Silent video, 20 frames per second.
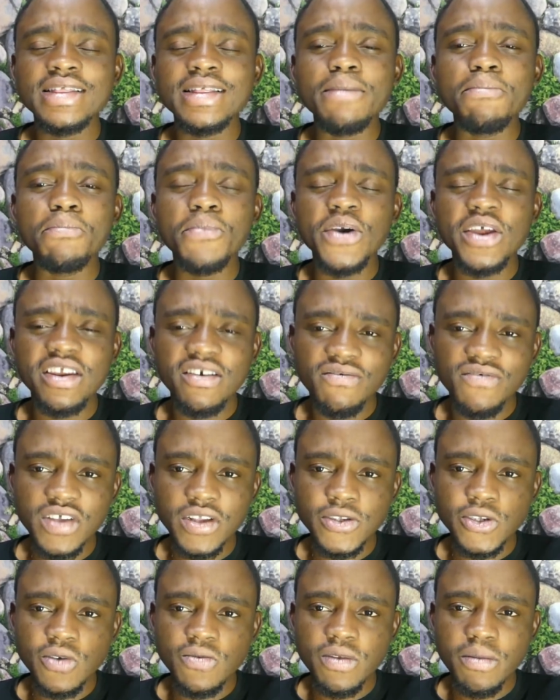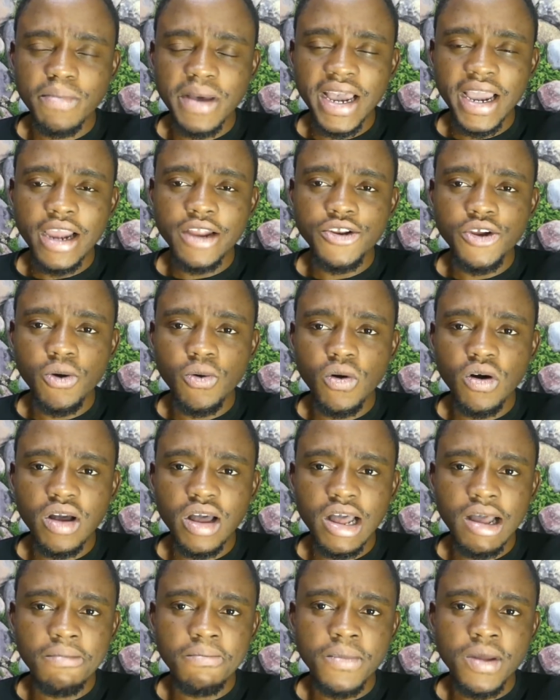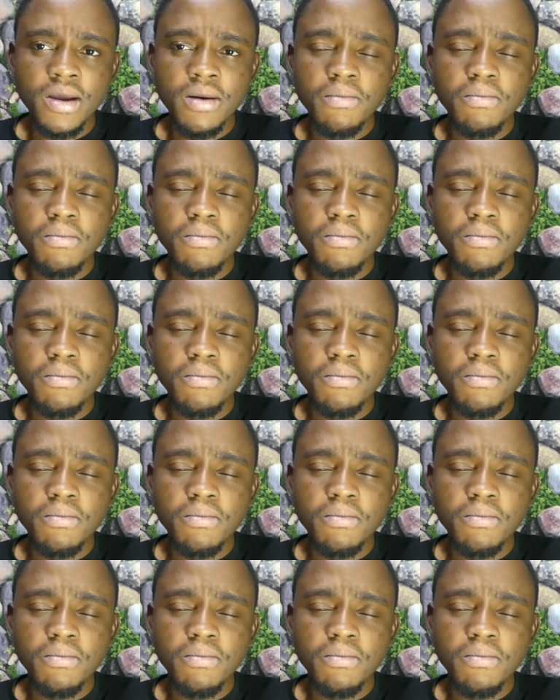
the benefits of the biennial World Cup,